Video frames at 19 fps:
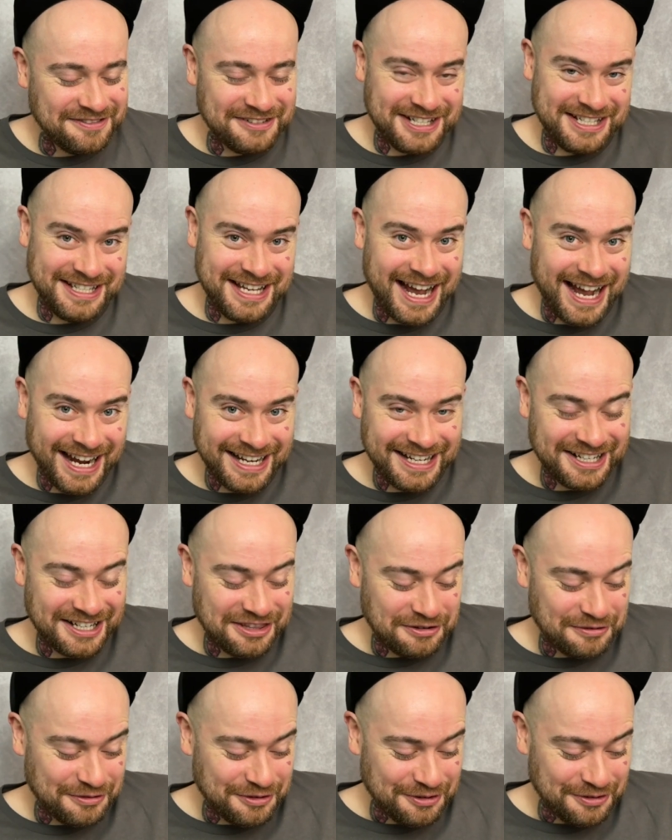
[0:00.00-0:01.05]
when he's hiding on
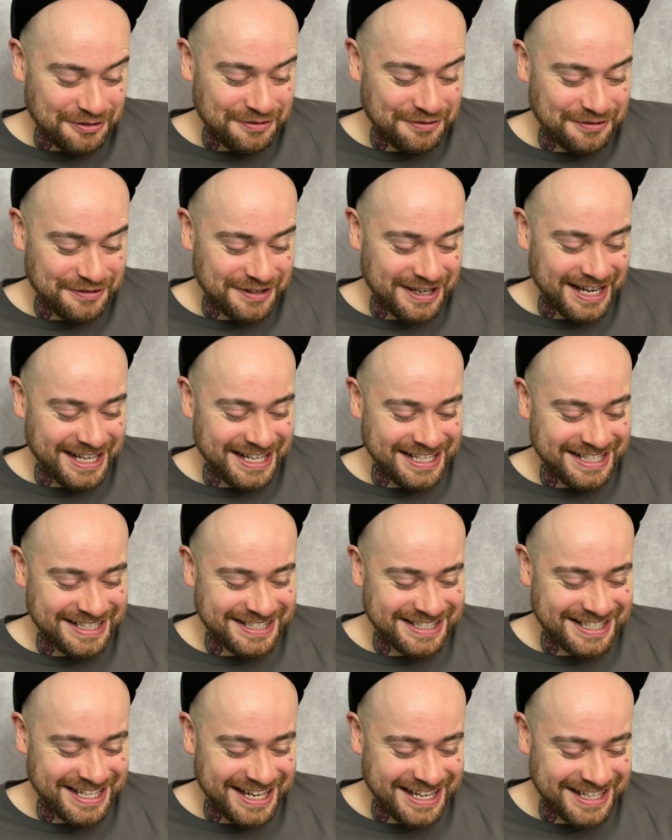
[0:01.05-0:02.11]
the roof and he
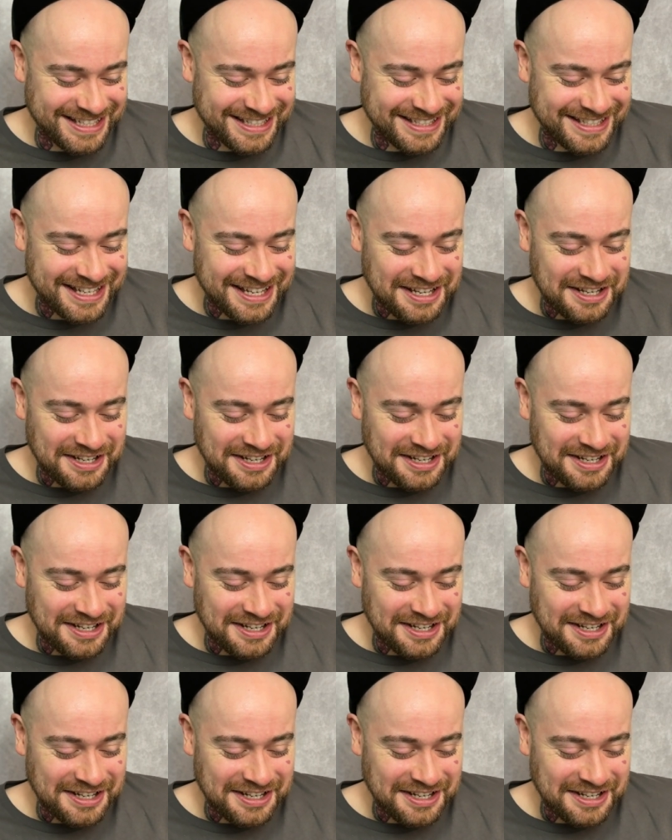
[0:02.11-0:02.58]
says,